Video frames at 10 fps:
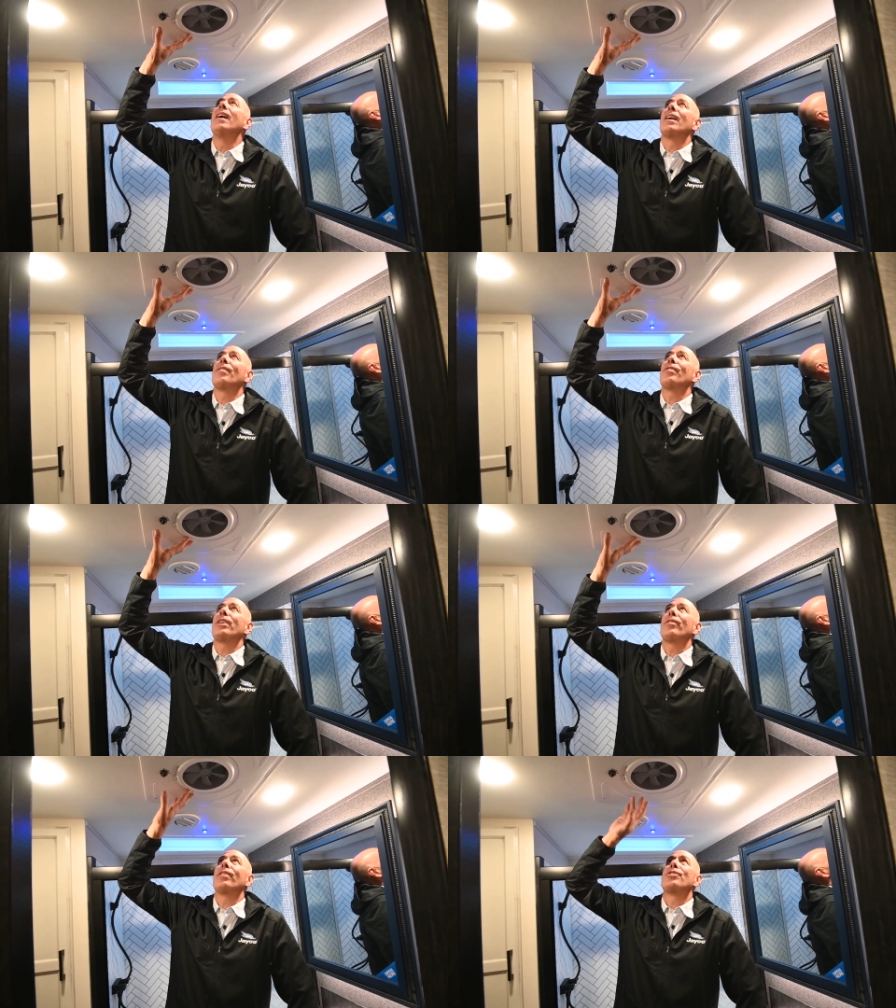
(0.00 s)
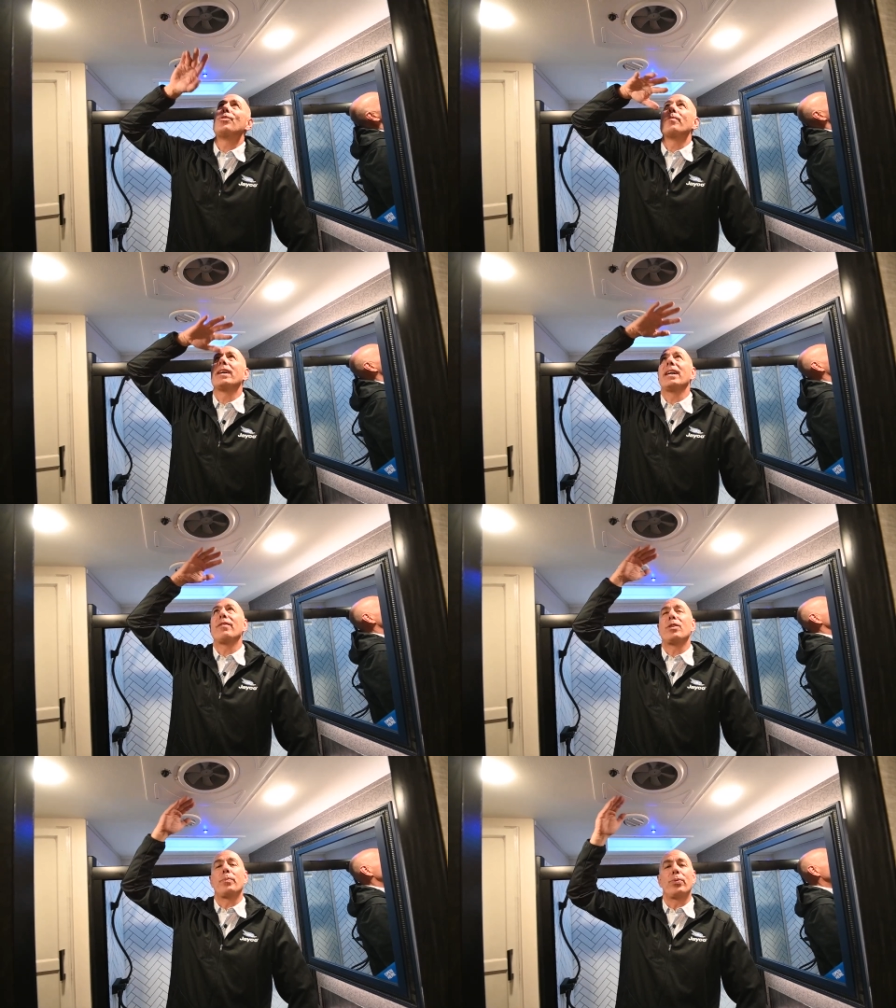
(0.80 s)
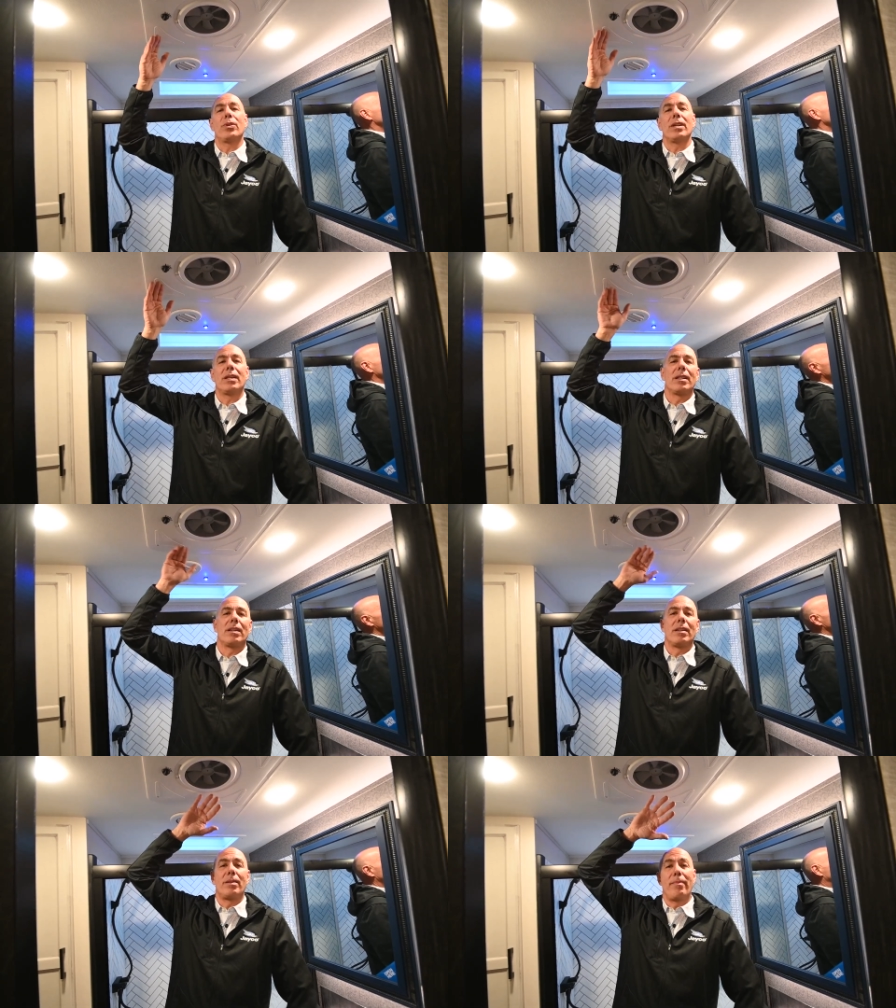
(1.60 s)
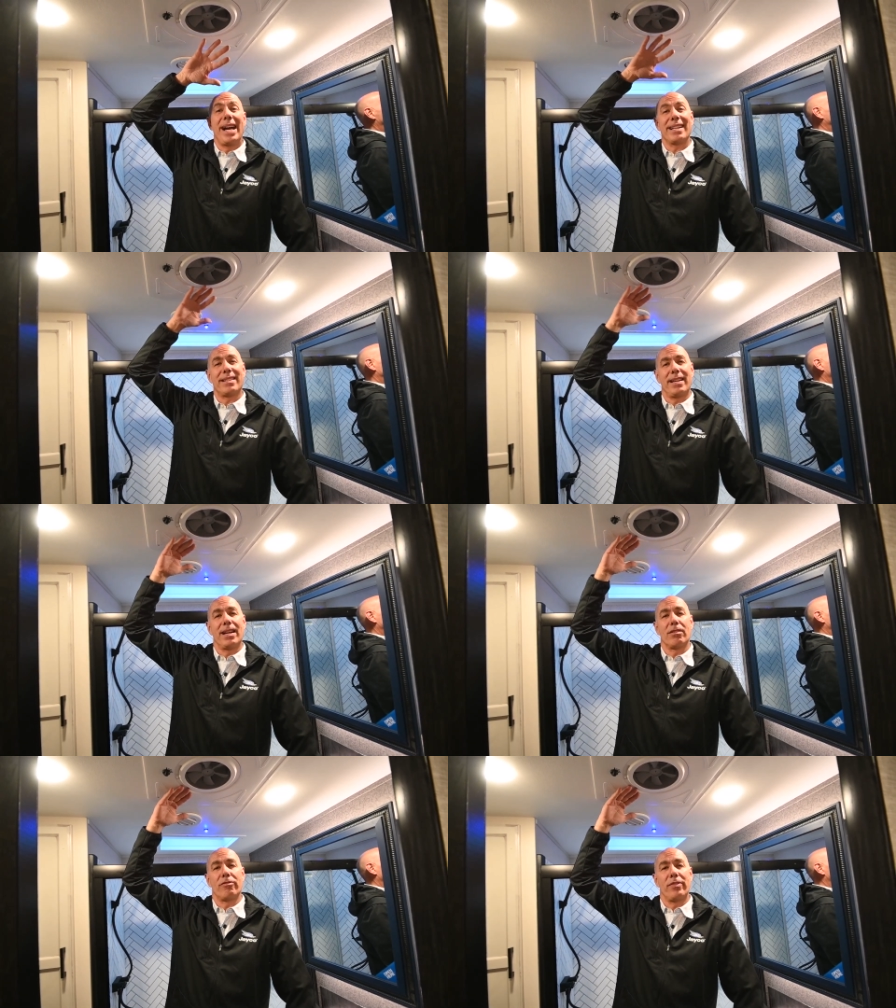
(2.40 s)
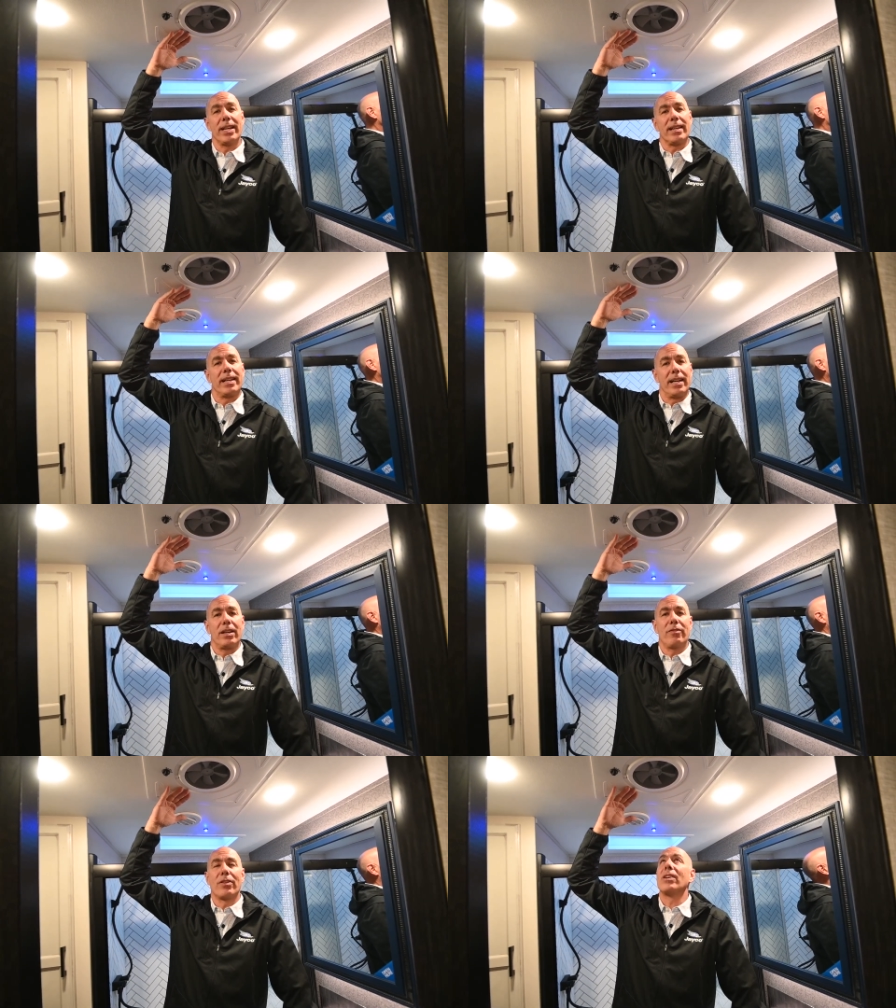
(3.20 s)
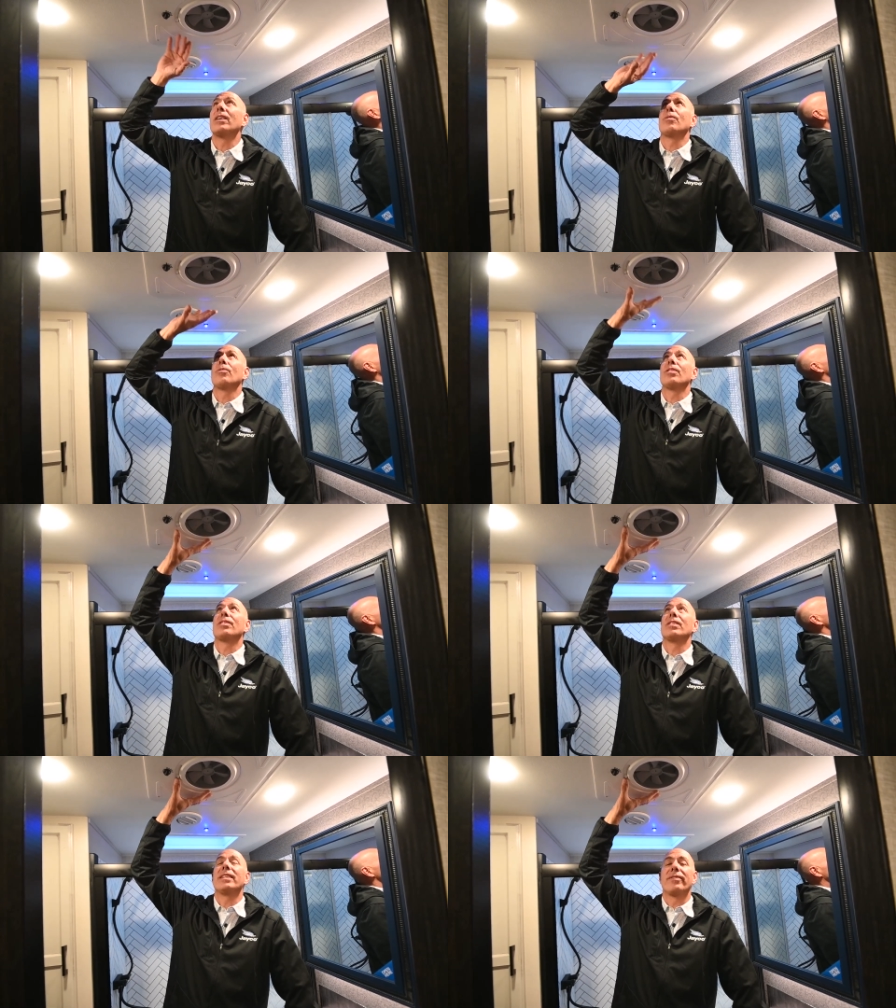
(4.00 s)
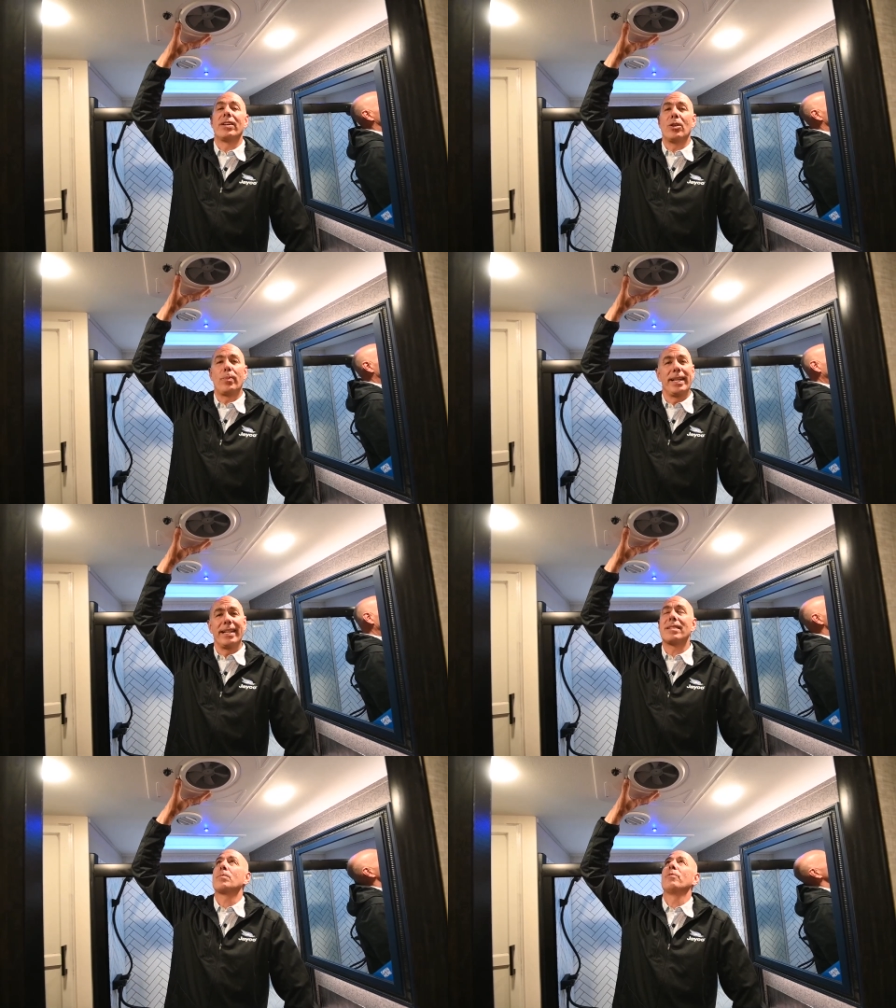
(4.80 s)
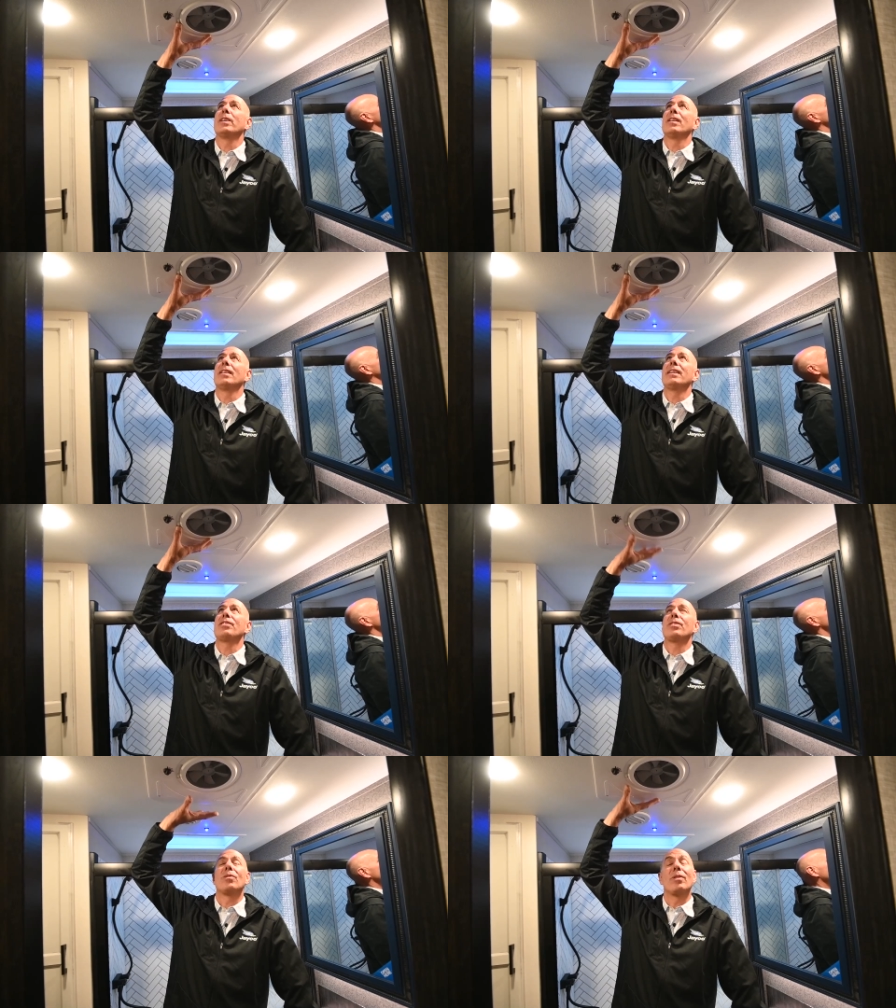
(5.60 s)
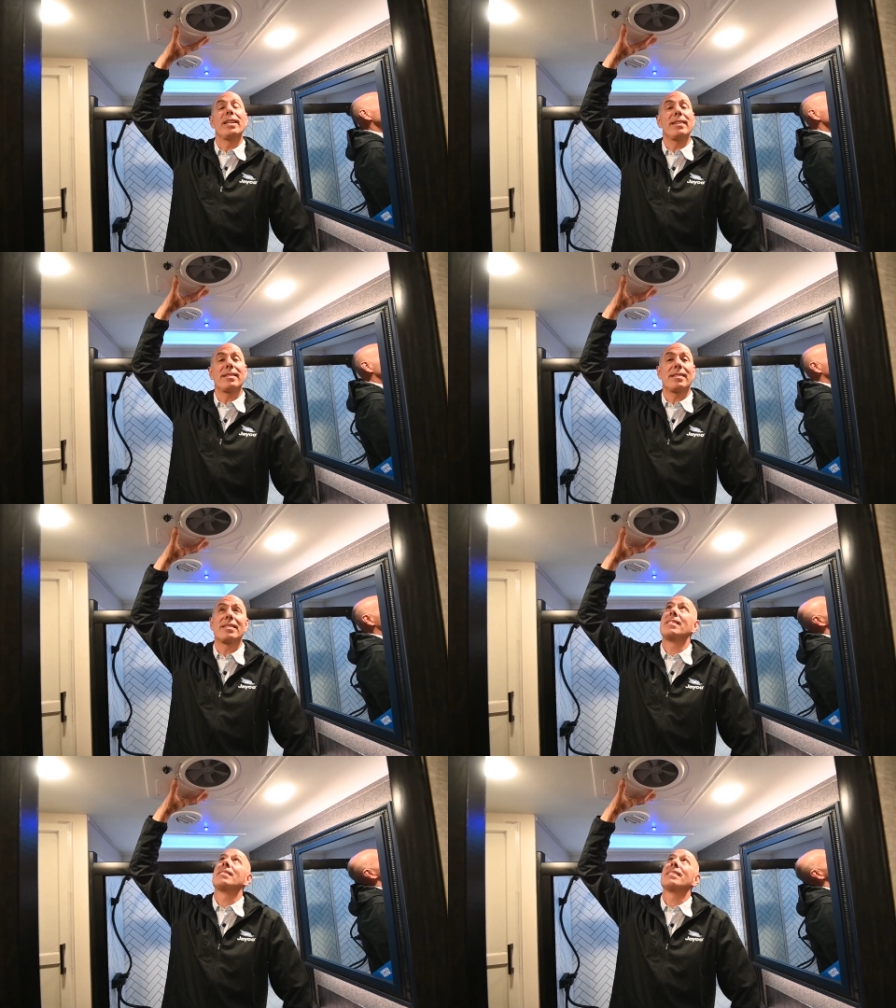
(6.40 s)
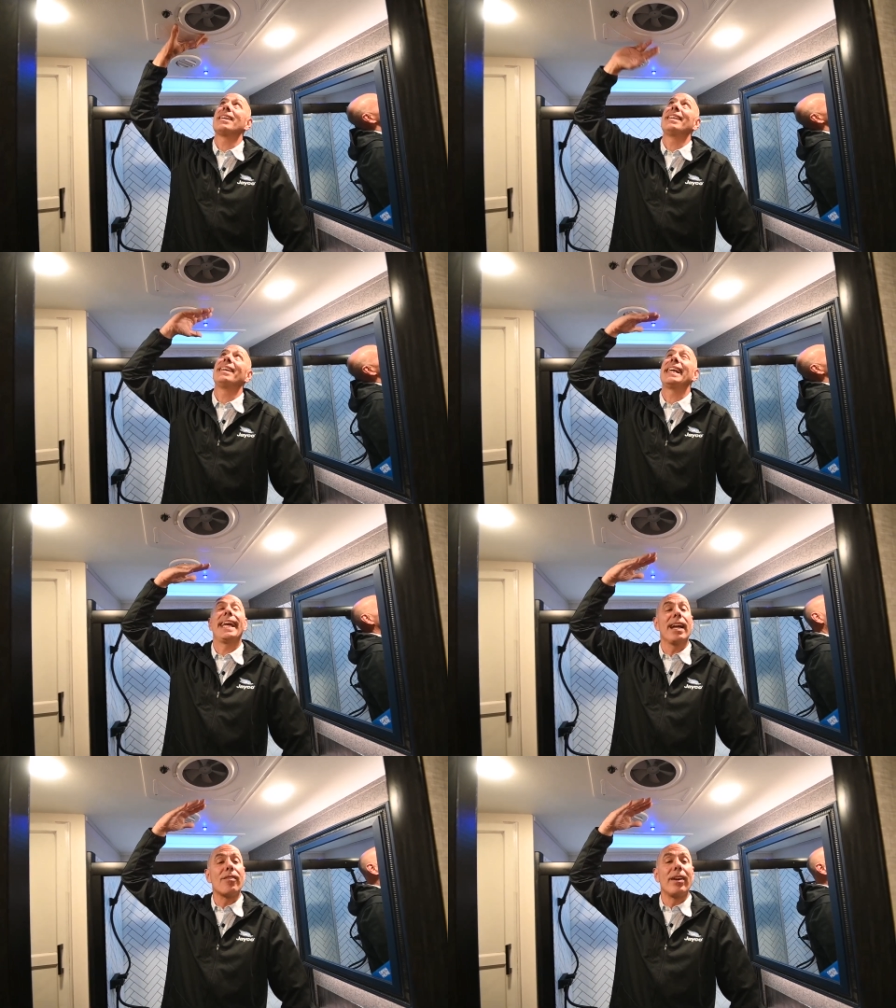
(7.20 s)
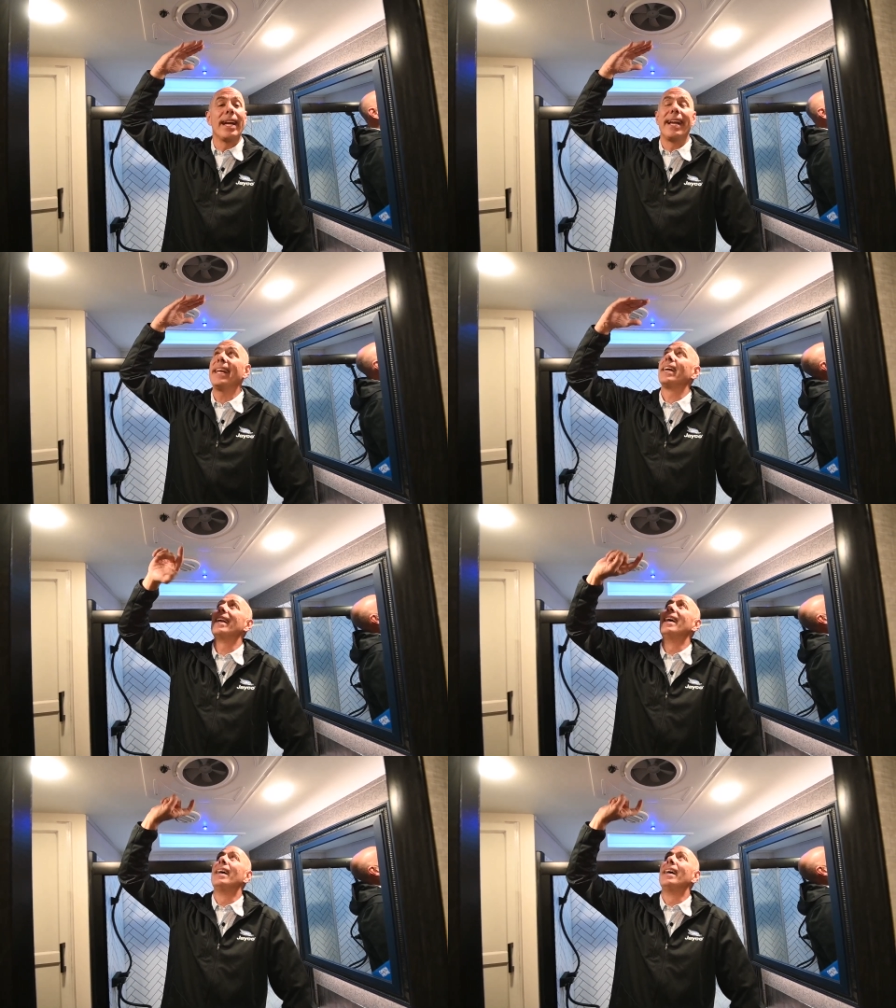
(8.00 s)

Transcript: Other units you might have to put a max air vent cover in order to leave it open and get some ventilation. The way this is designed, it can't rain in.